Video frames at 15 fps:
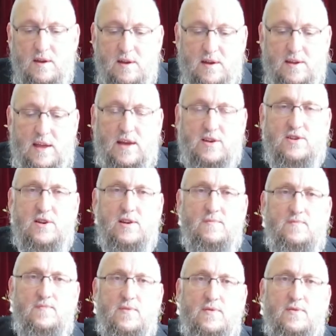
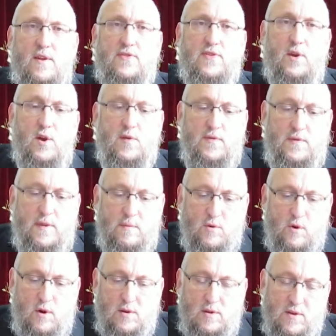collection. The tzira from them
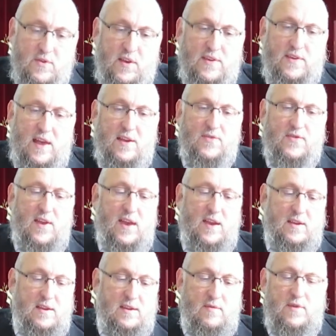all, as Chazal
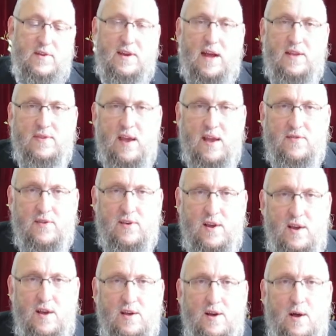say, in a different context,
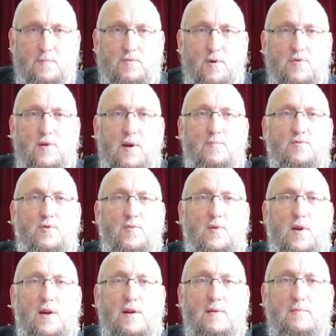called pruta
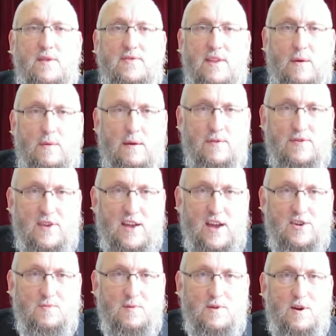pruva mitzarevas
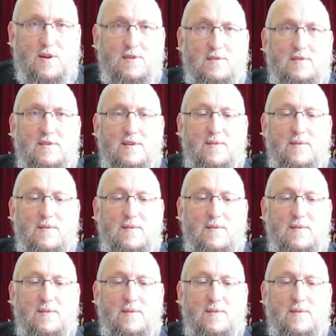lecheshbon godol.